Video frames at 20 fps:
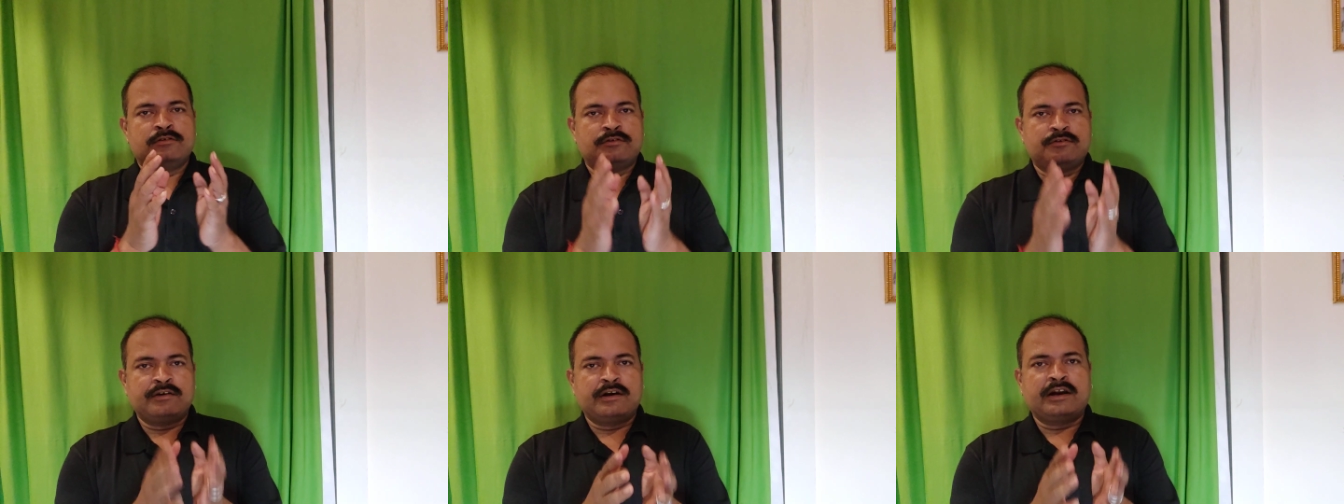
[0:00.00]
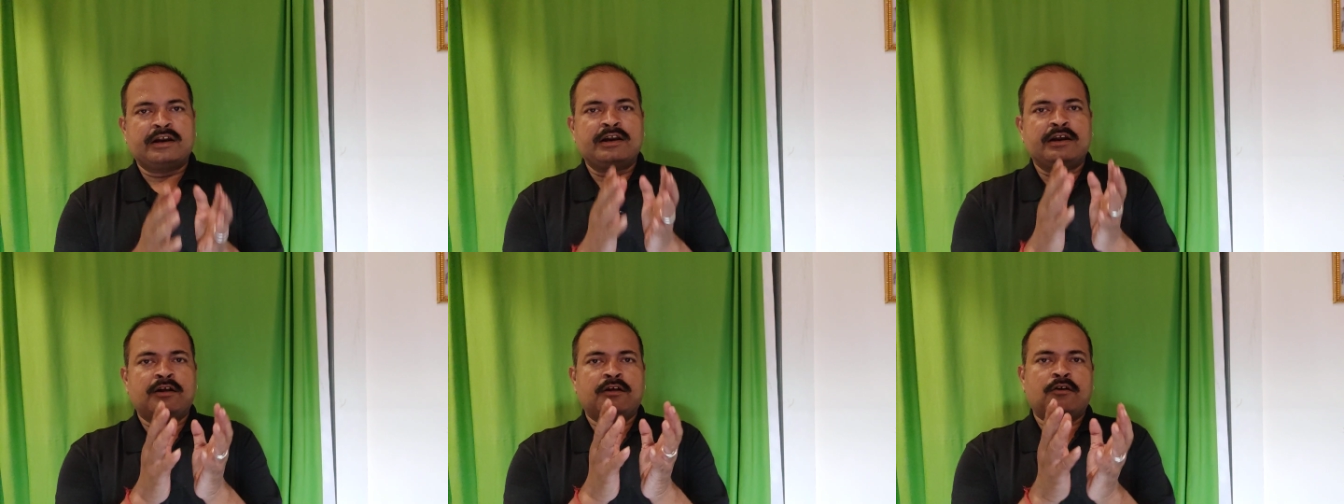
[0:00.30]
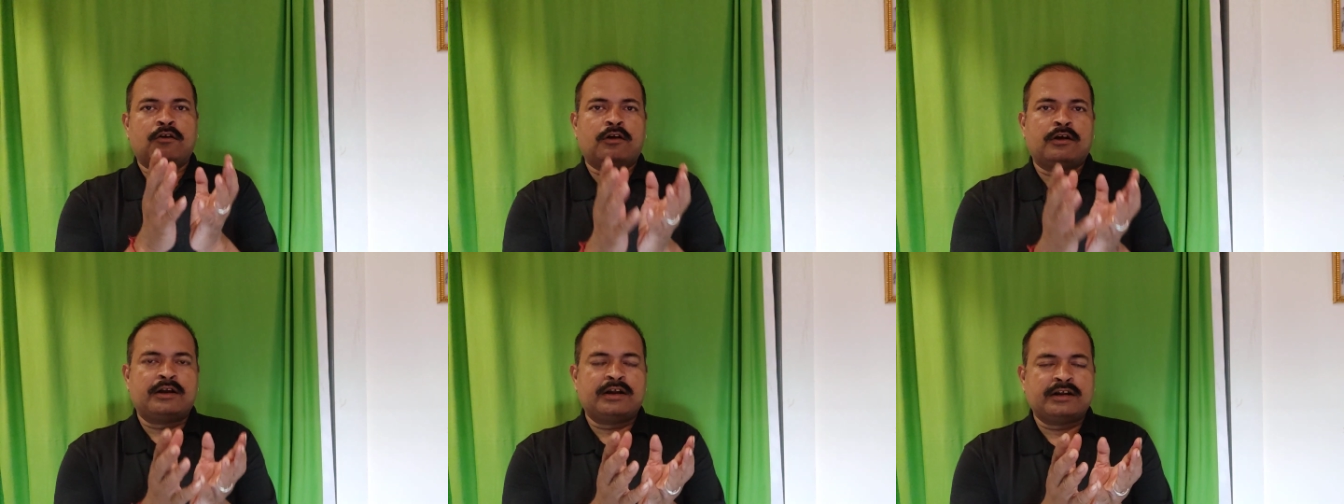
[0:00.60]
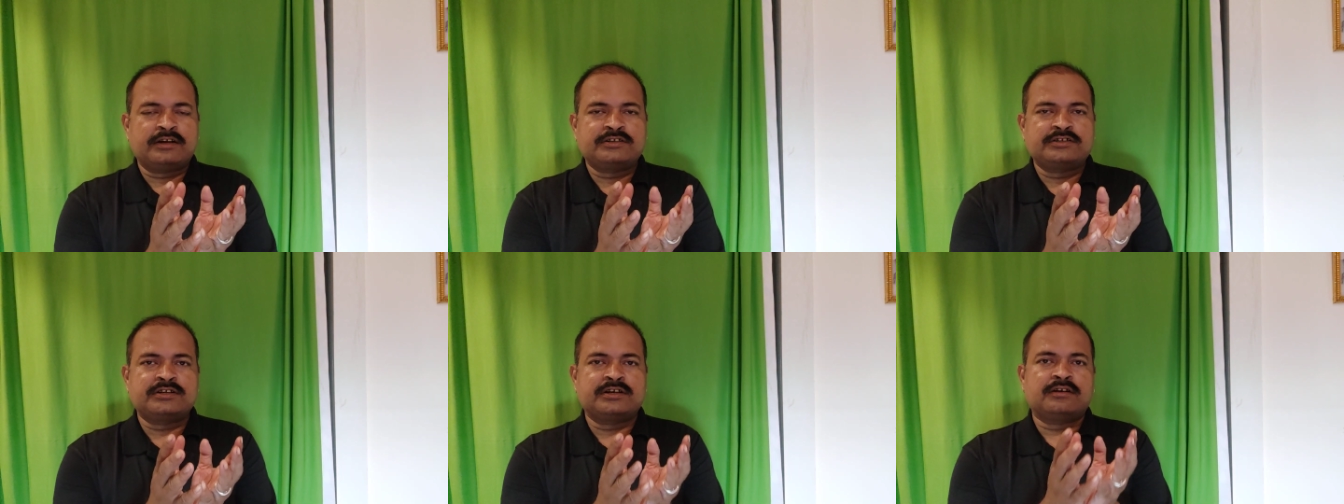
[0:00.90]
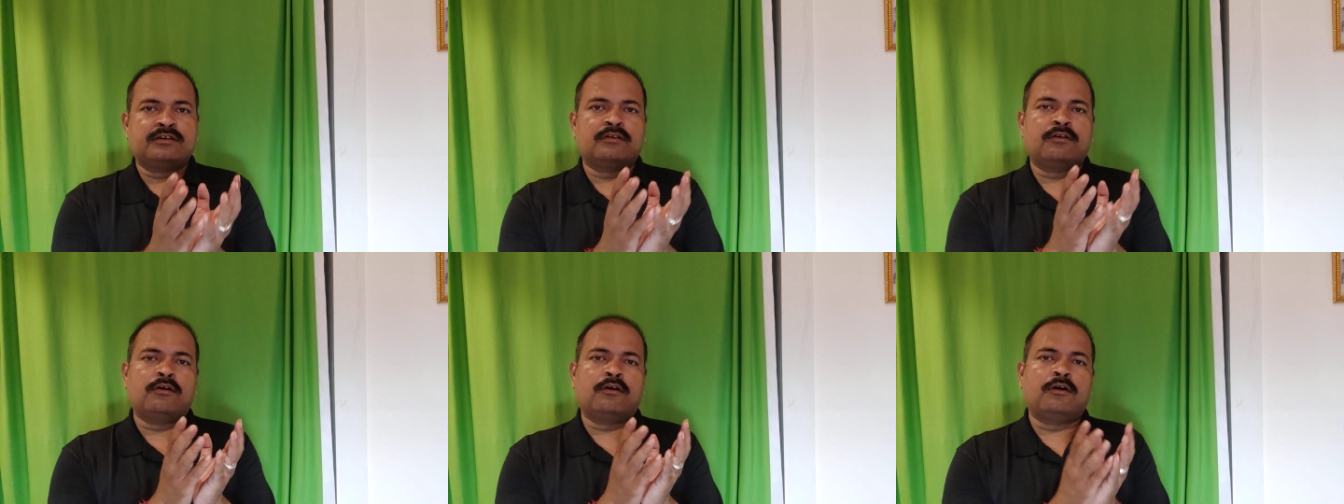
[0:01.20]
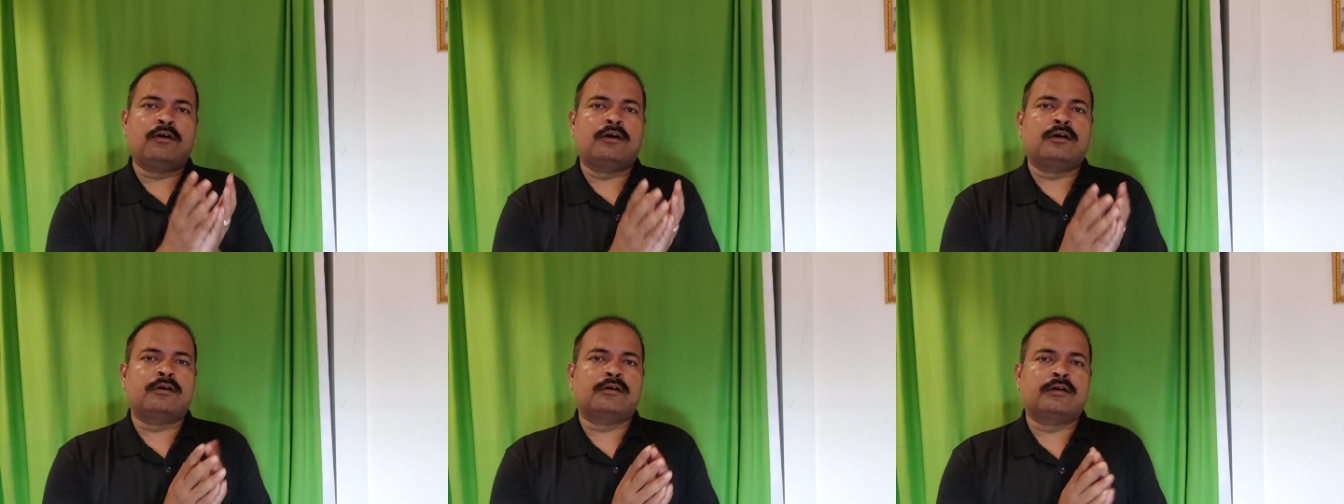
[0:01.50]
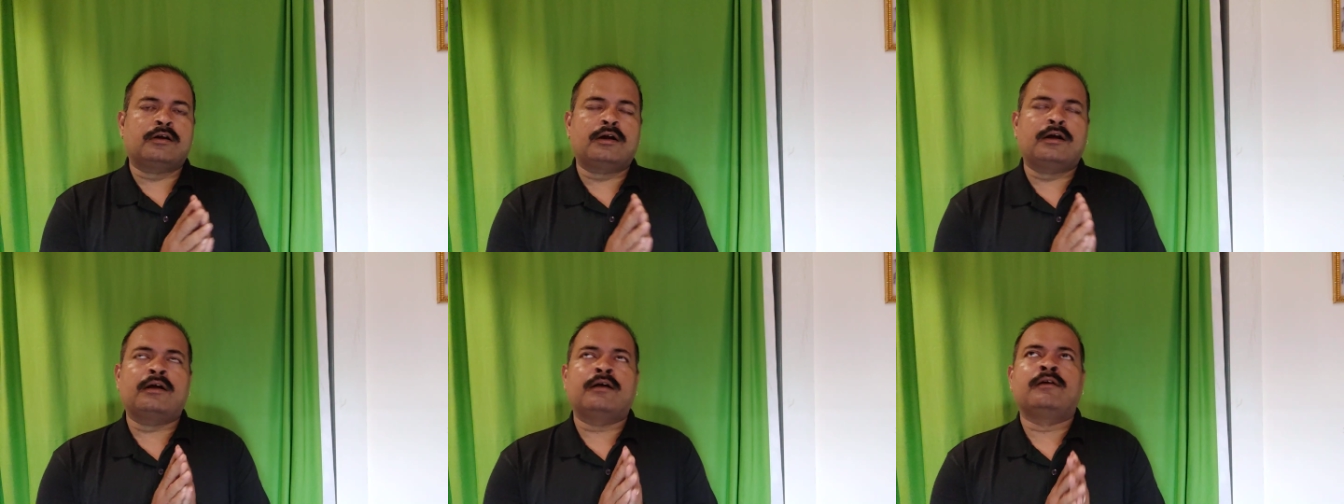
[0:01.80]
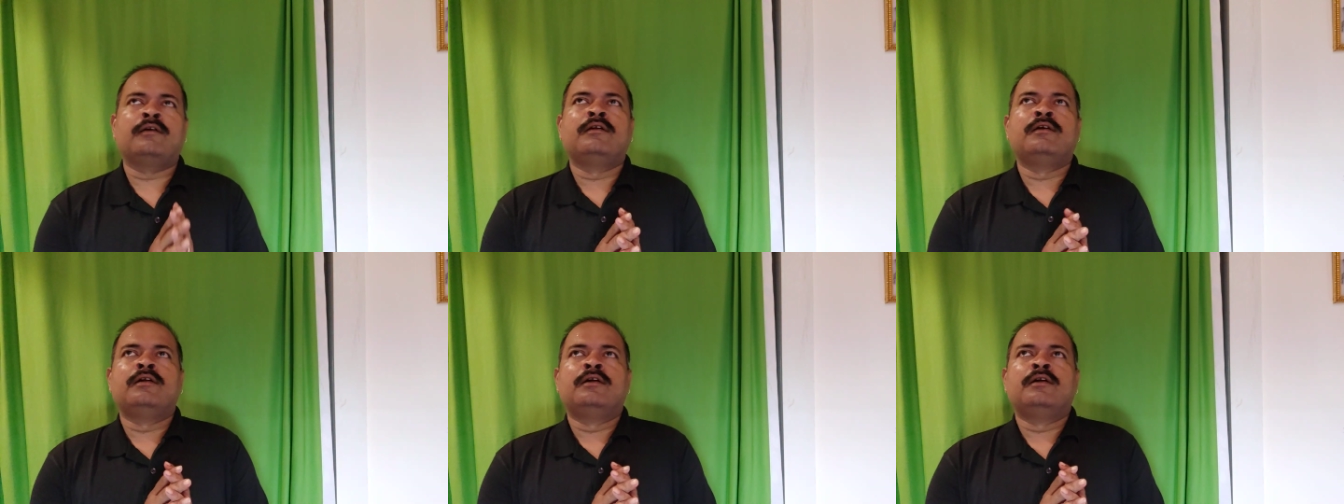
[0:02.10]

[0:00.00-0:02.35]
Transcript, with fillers: drinking or addiction or uh,